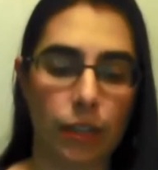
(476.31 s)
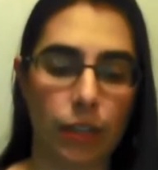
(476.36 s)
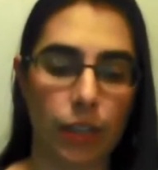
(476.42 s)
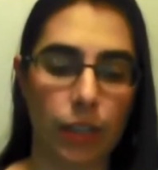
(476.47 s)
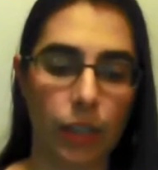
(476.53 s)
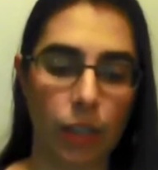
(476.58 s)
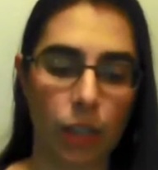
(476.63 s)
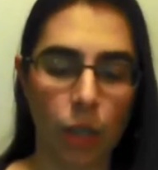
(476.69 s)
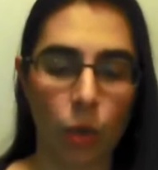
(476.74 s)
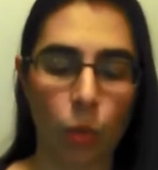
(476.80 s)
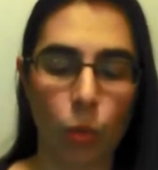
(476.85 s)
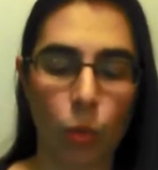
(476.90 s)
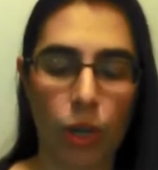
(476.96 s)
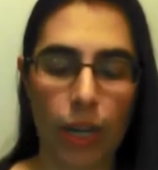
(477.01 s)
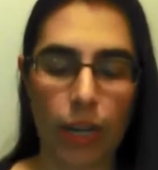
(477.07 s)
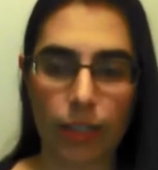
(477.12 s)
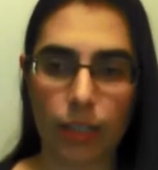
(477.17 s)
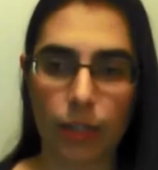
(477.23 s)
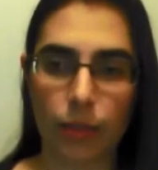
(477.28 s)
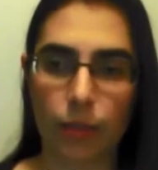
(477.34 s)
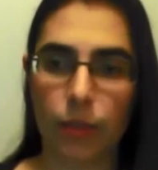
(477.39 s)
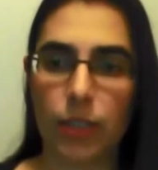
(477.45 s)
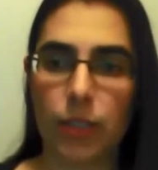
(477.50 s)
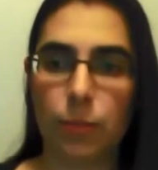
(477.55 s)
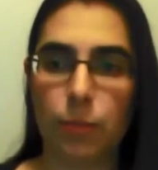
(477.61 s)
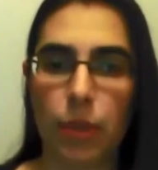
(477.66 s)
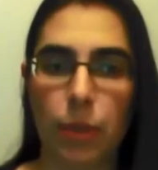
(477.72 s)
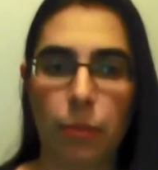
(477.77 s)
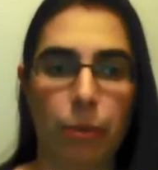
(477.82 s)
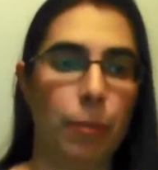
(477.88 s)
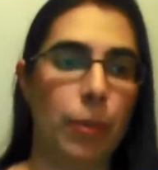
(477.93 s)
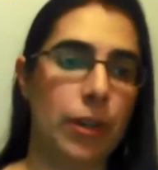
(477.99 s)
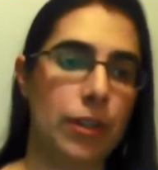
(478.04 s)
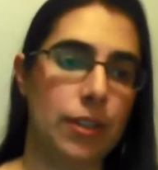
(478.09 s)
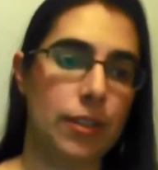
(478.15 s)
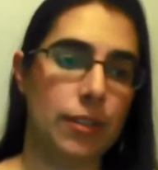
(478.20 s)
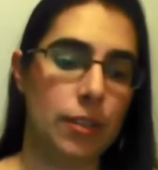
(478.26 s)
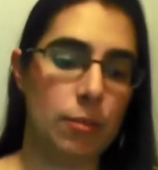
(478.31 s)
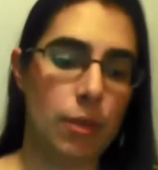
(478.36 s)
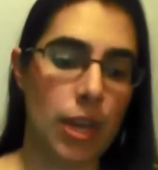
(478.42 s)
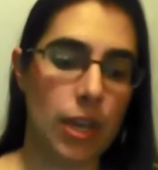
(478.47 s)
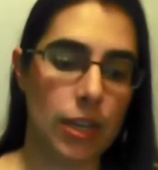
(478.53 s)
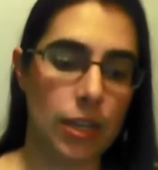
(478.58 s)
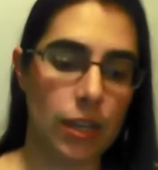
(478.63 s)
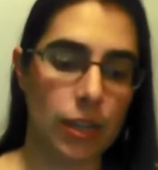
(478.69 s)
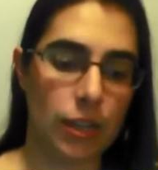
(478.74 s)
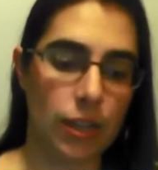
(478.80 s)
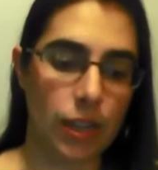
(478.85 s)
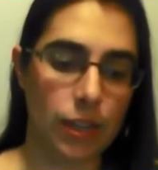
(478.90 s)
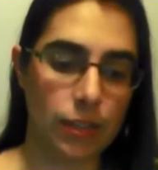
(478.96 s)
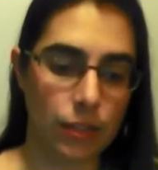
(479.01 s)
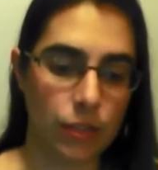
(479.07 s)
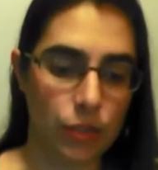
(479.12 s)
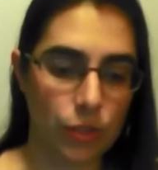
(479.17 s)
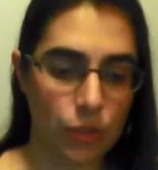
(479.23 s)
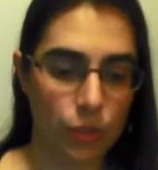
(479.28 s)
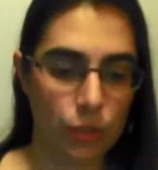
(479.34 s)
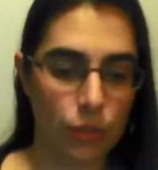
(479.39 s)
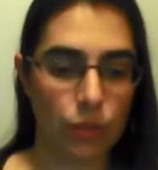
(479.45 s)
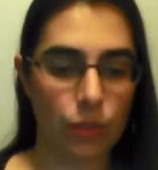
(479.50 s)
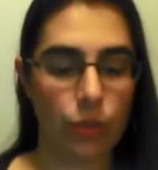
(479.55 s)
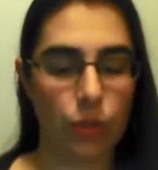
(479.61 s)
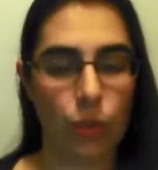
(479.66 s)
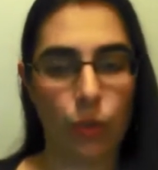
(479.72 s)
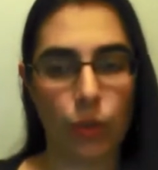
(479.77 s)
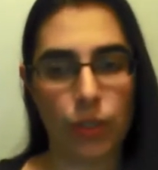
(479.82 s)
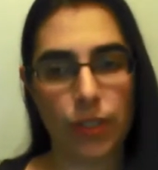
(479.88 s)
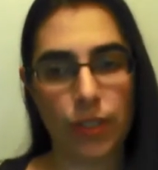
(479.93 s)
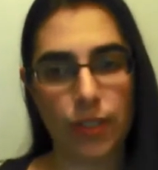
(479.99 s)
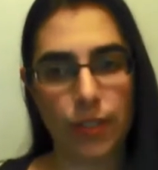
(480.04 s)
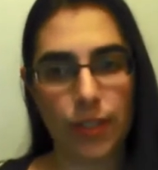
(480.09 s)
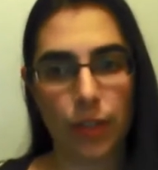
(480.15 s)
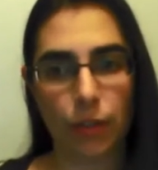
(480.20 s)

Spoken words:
like what activities people participated in as a student or since they